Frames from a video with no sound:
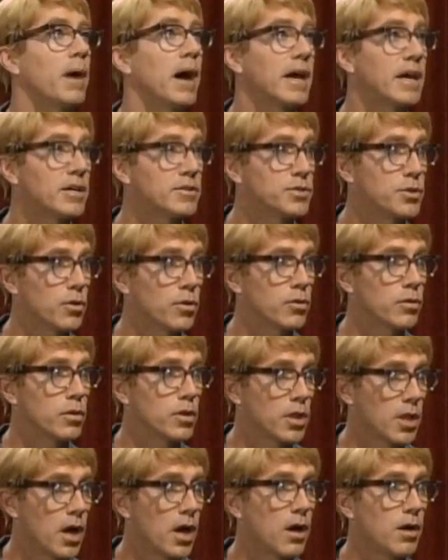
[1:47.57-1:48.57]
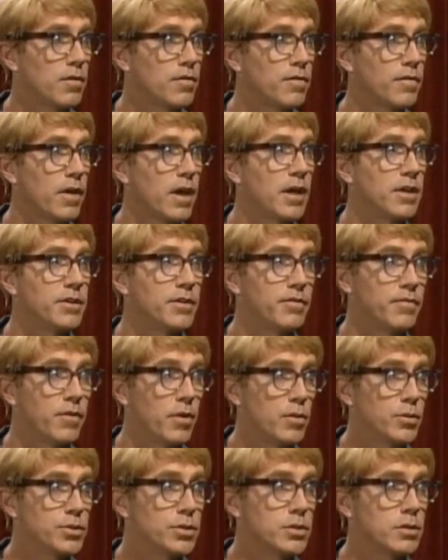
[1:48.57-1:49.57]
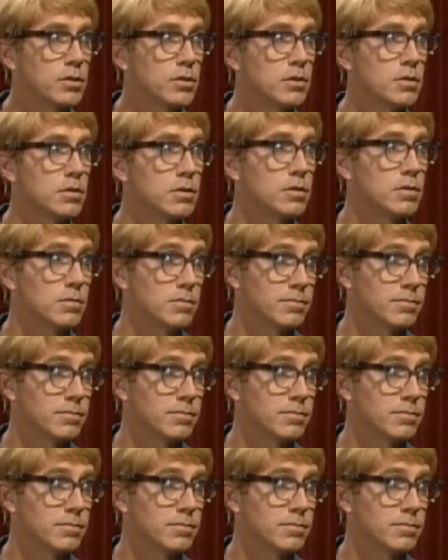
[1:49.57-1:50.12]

My eternal love and devotion.